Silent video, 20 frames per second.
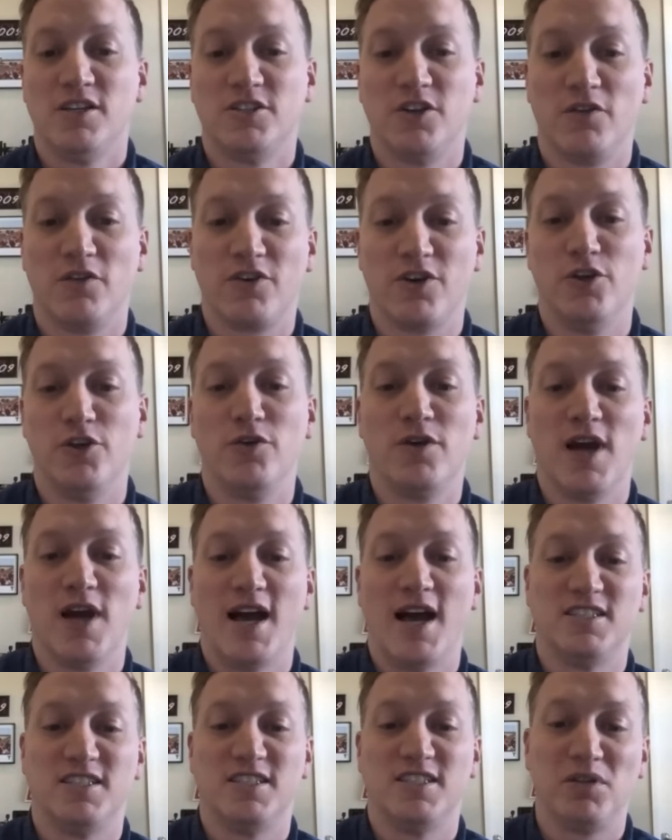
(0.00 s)
So for you
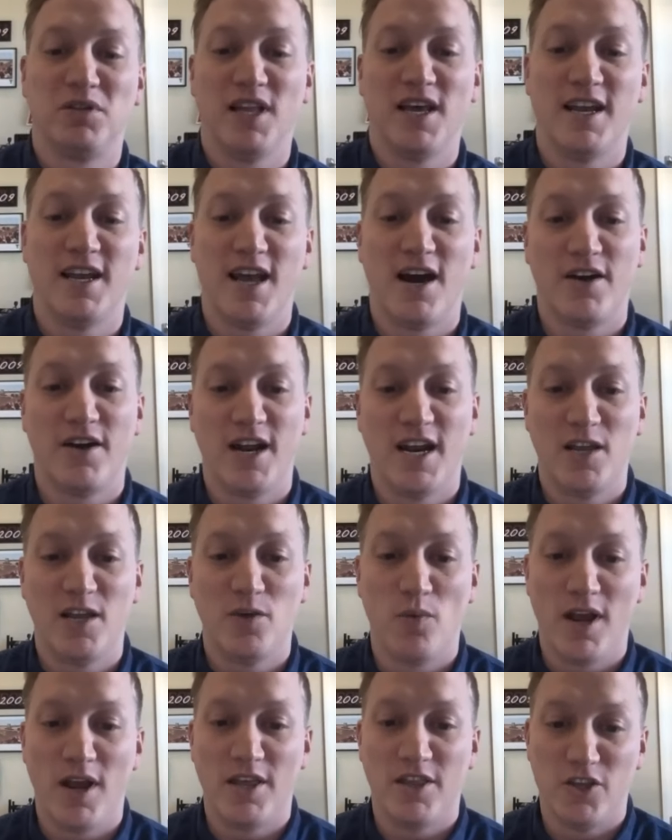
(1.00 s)
guys to play it out
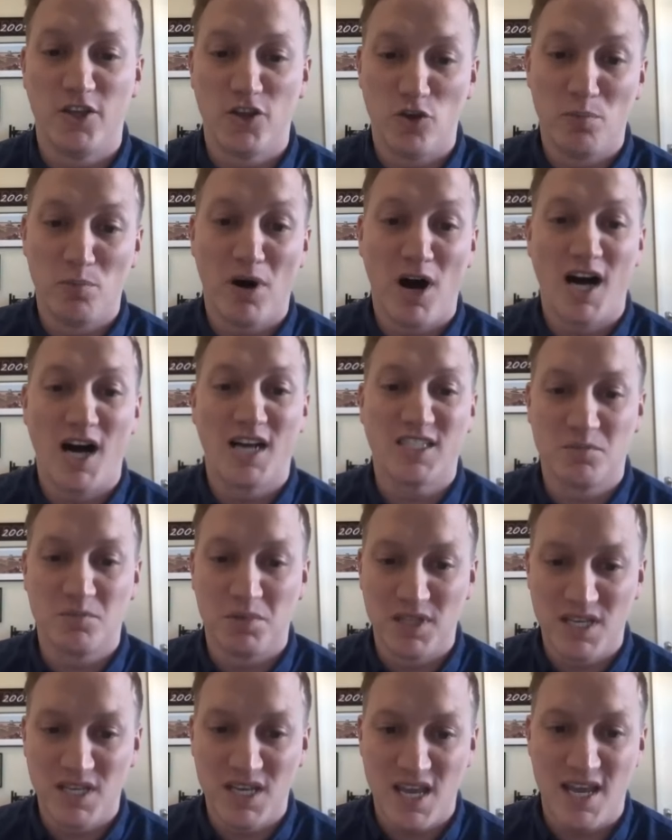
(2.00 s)
any way that you
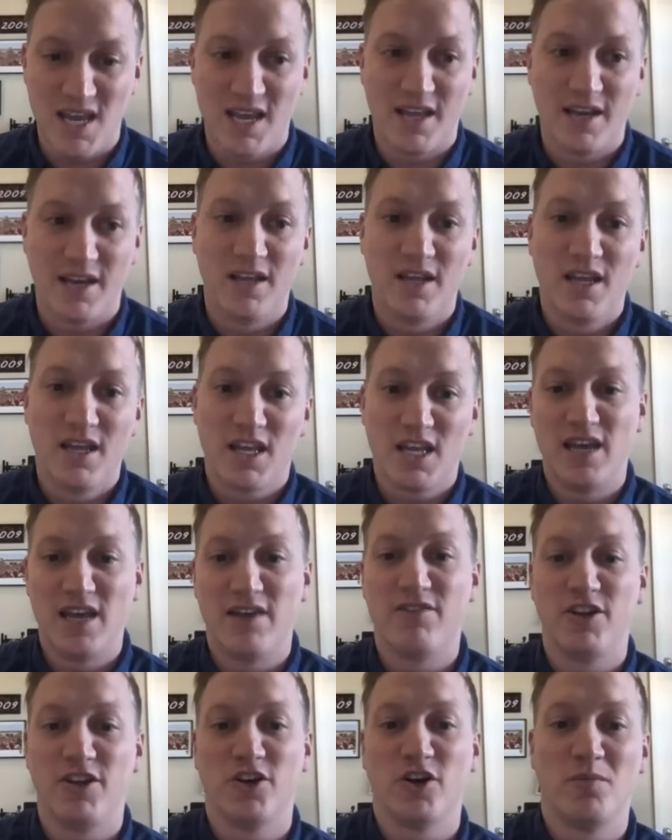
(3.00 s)
possibly can,
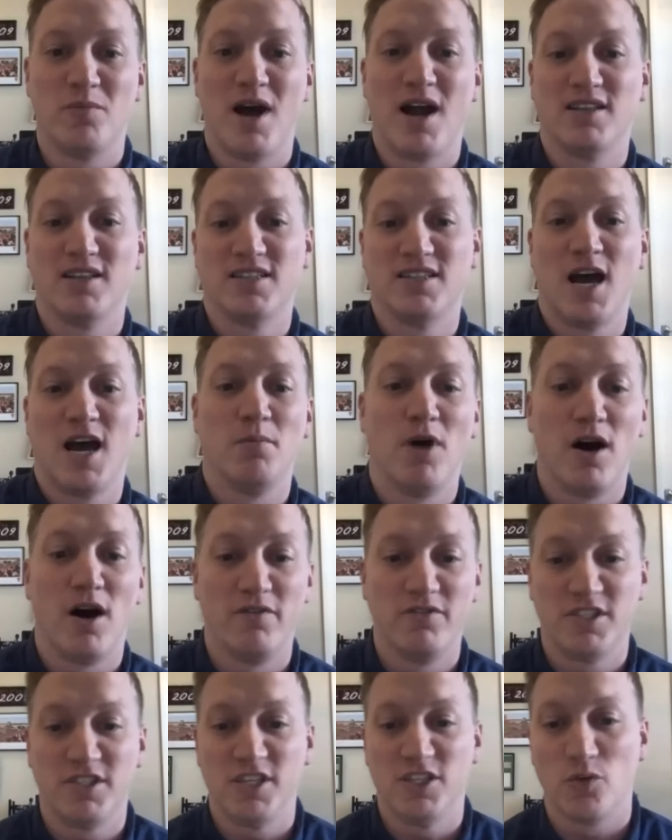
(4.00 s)
given your amount of time.
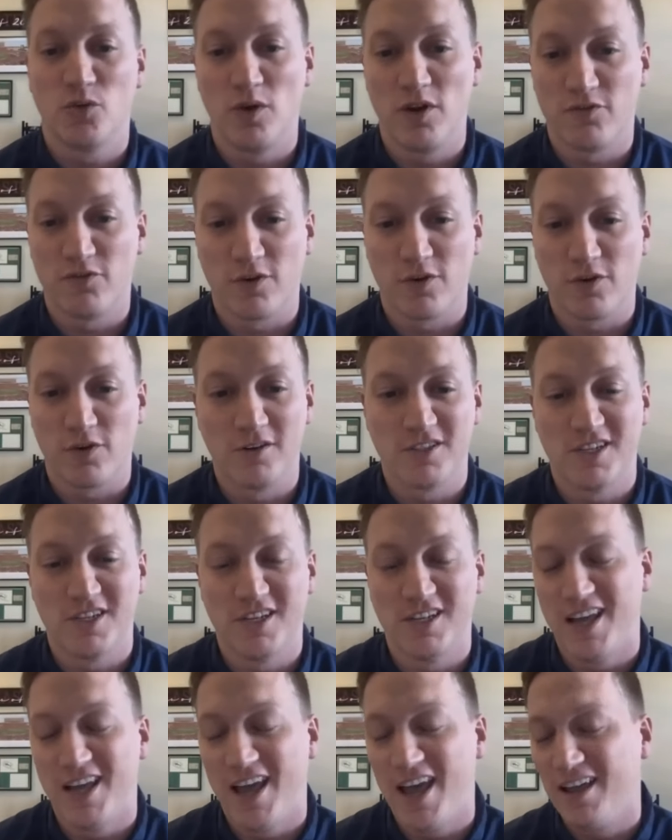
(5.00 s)
Obviously, 24 hours
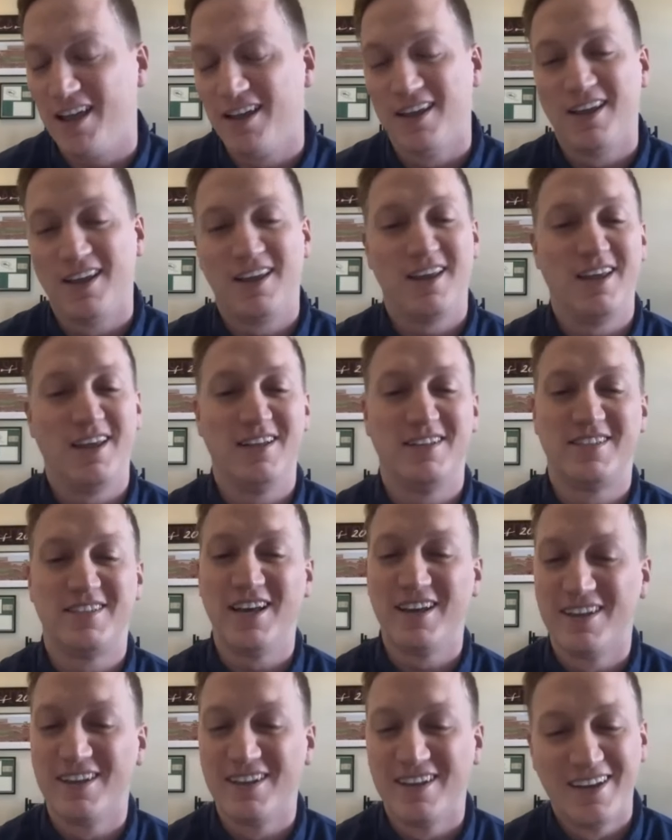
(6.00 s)
in a day,
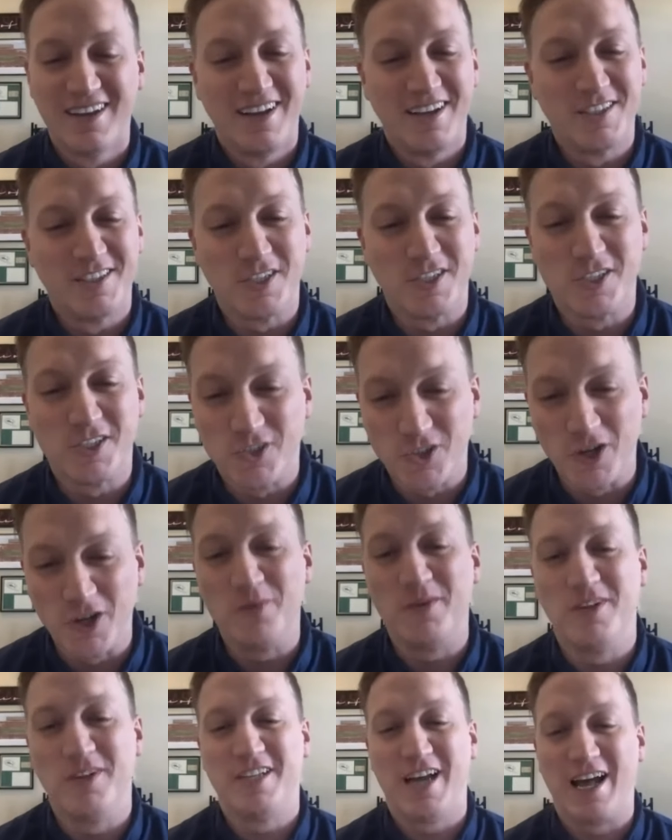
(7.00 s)
it's it's
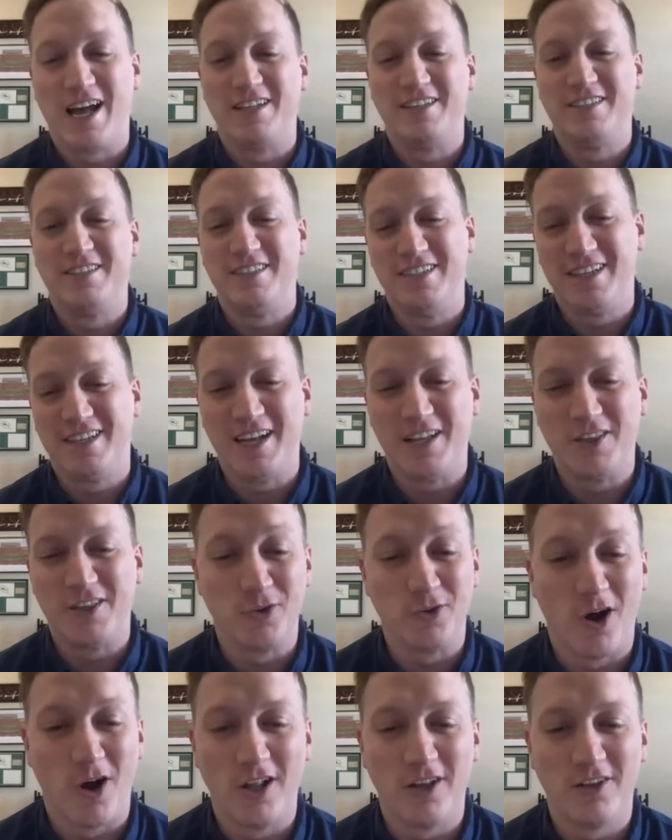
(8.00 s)
extremely challenging to
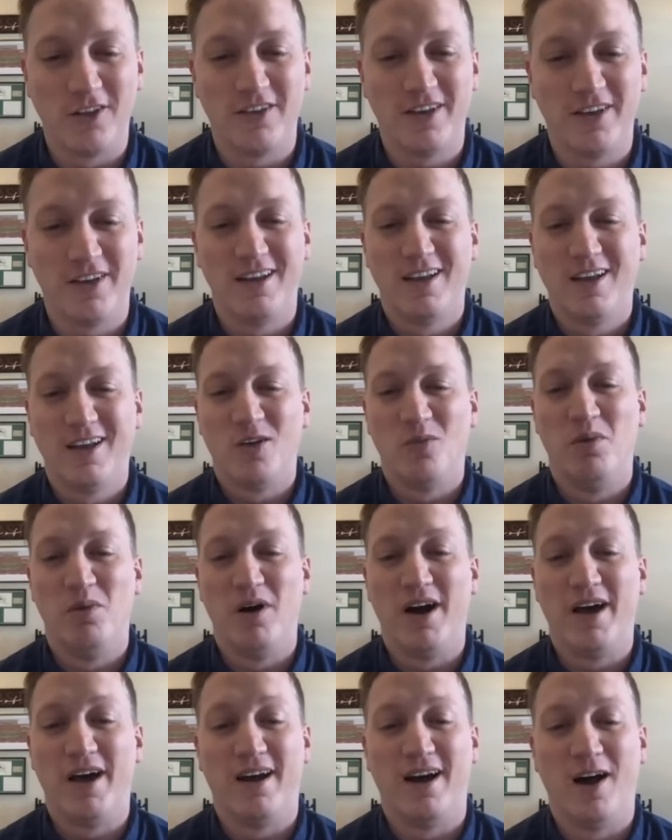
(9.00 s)
get through all of it.
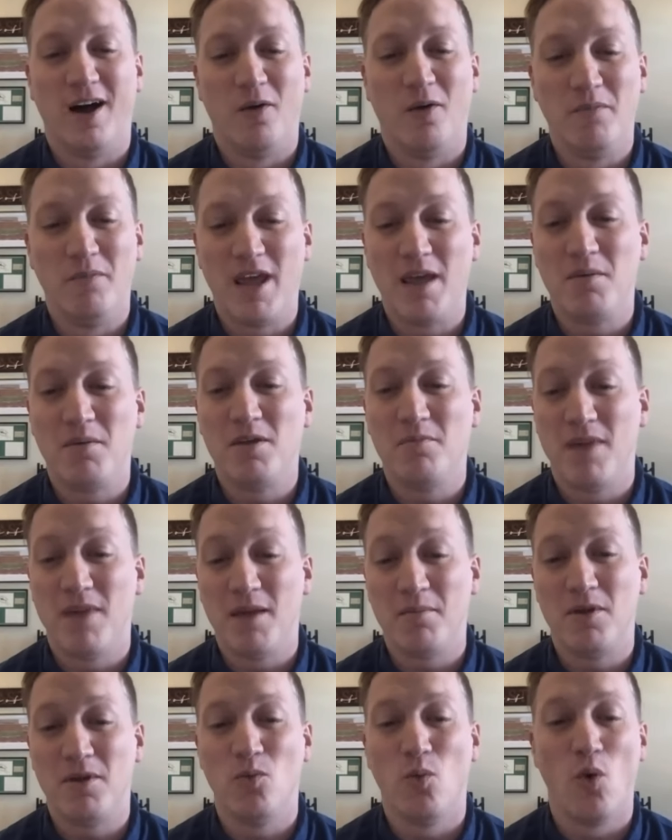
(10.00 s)
But um, maybe
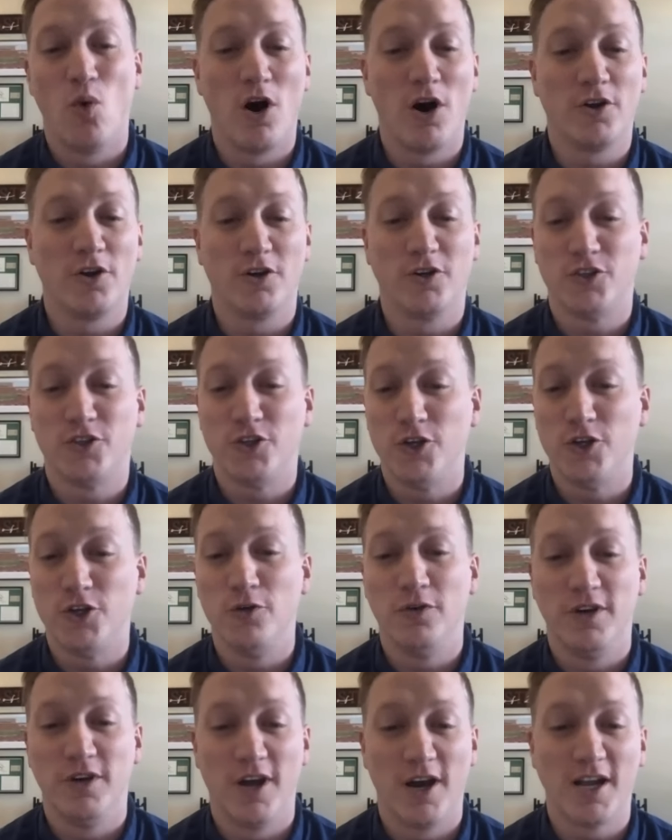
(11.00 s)
maybe one or
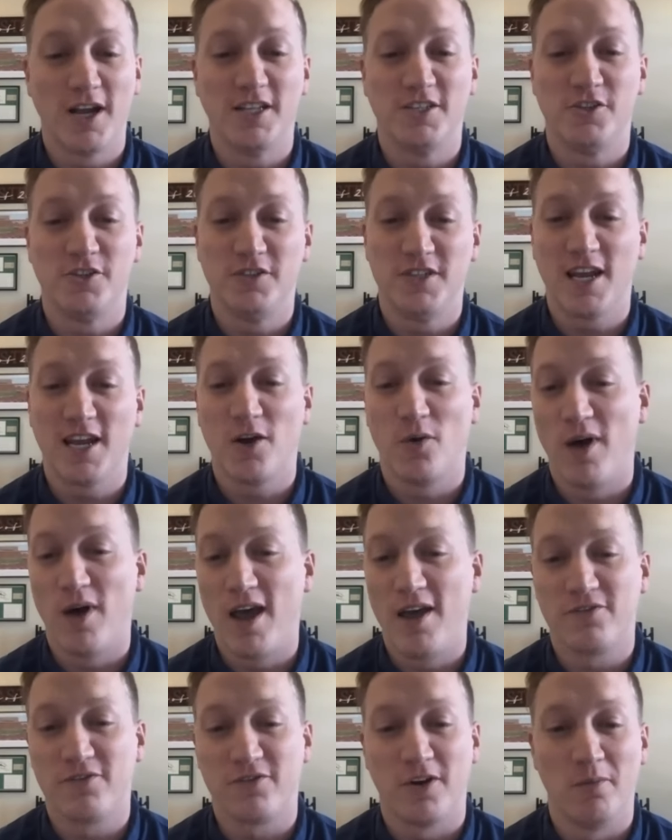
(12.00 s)
two nuggets you take
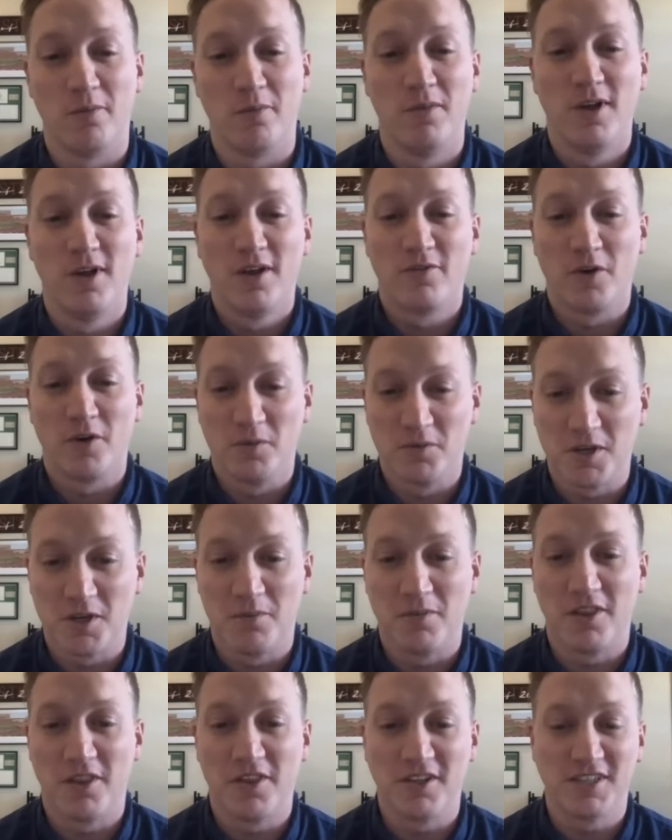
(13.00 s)
away from from
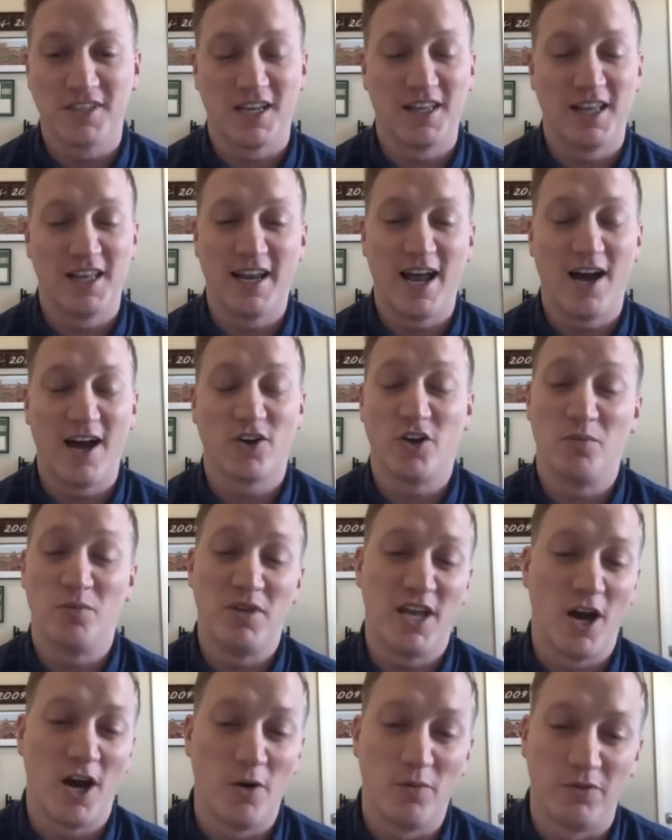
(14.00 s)
some of the things I laid out
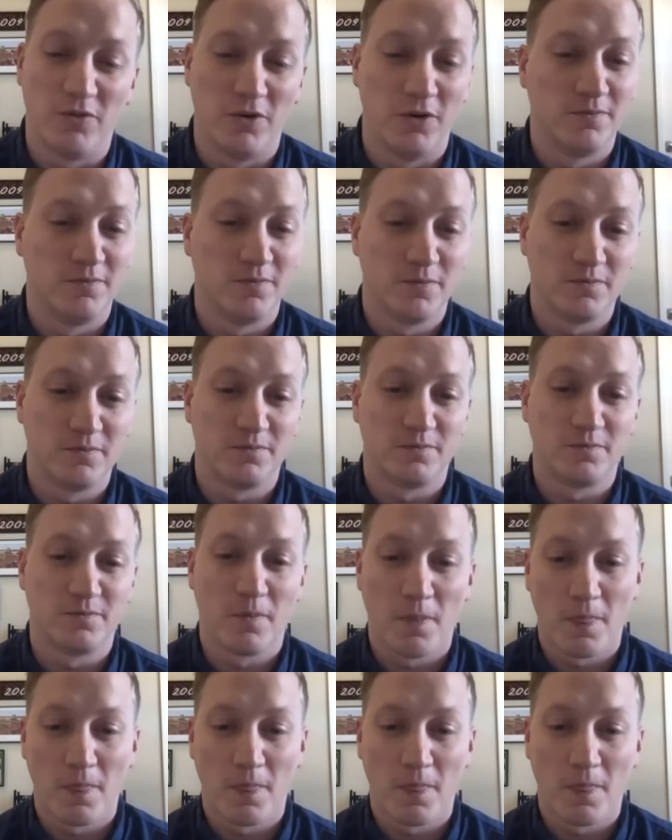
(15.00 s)
could be helpful.